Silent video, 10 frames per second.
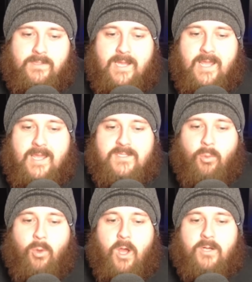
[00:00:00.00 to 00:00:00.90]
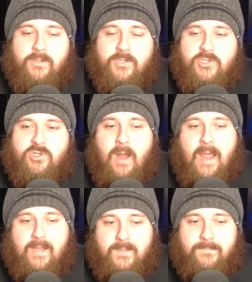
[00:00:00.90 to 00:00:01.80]
Need to work on the
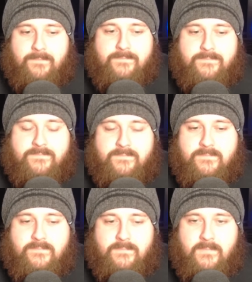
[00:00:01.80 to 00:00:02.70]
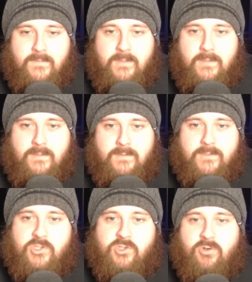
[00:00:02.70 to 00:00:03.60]
striking.
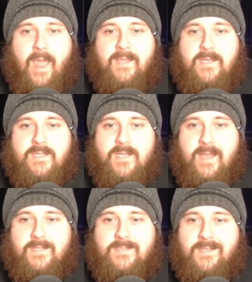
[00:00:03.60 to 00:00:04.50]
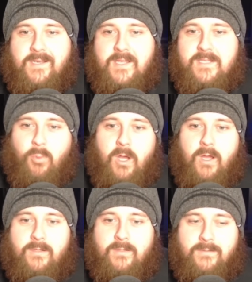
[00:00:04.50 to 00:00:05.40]
The striking is the next thing that needs
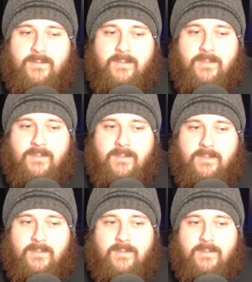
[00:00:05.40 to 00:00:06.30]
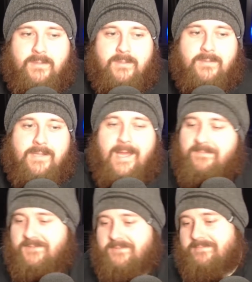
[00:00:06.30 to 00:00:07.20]
work.
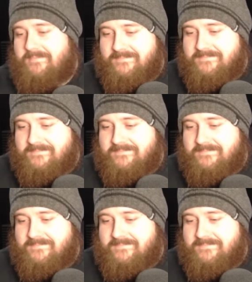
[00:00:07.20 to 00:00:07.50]
Damn, dude.